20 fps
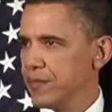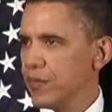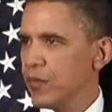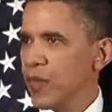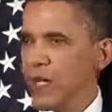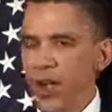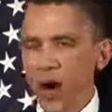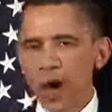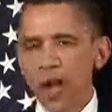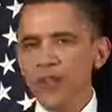
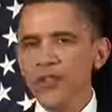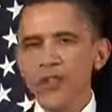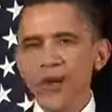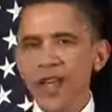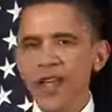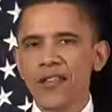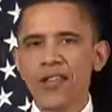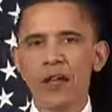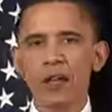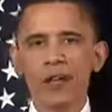We also
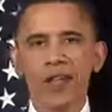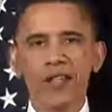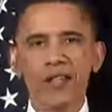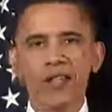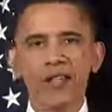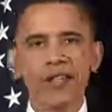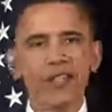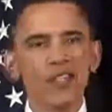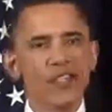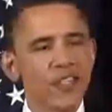had the
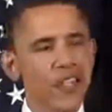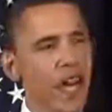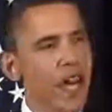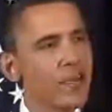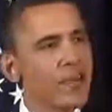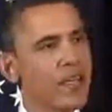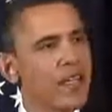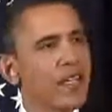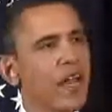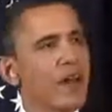ability to
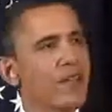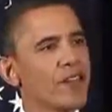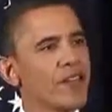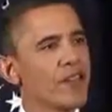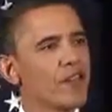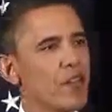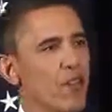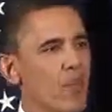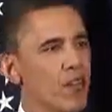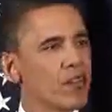stop
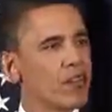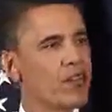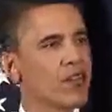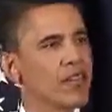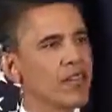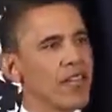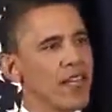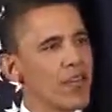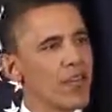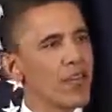Gaddafi's
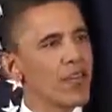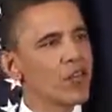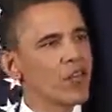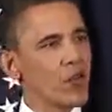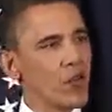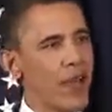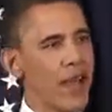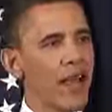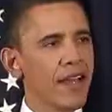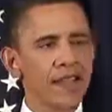forces in their
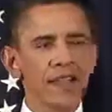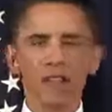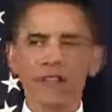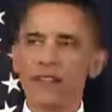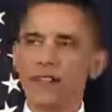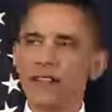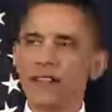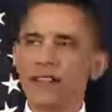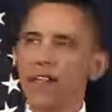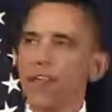tracks
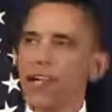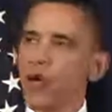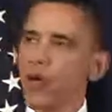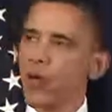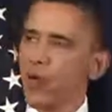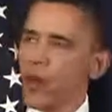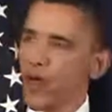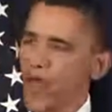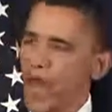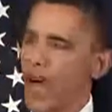
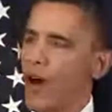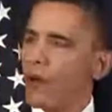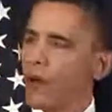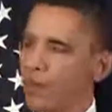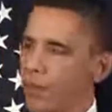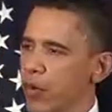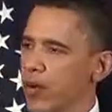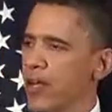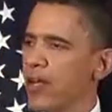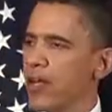
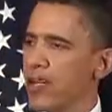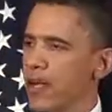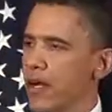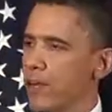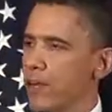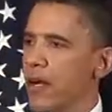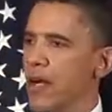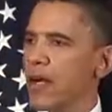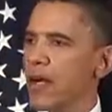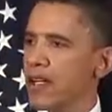without putting
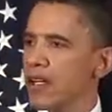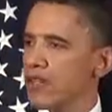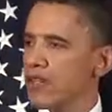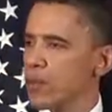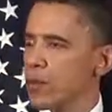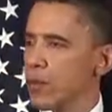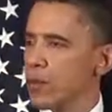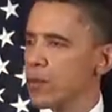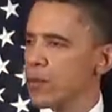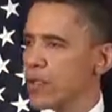American
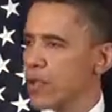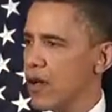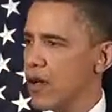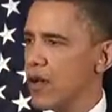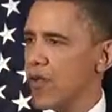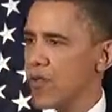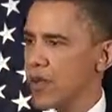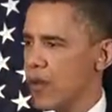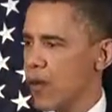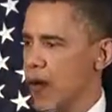troops
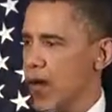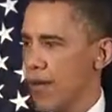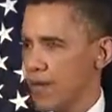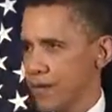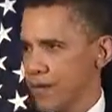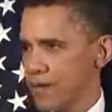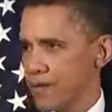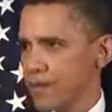on the ground.